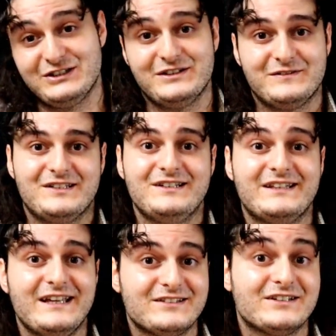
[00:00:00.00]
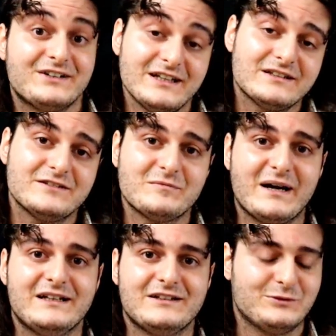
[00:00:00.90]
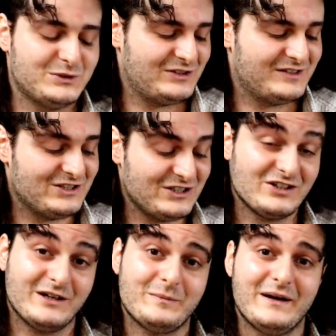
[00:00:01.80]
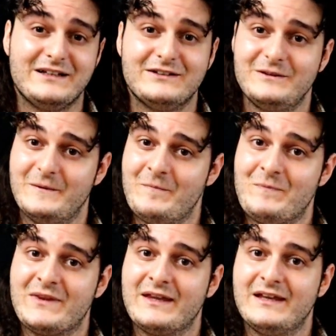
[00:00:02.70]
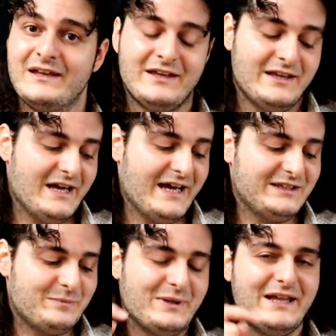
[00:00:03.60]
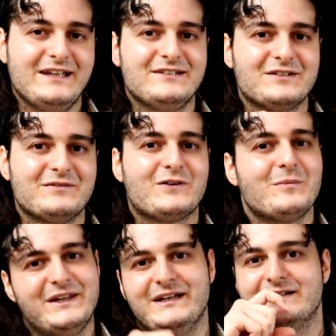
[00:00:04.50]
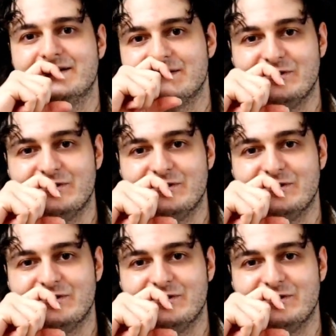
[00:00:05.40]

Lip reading: shifts. He takes the relative minor, which is G sharp minor, and plays from there.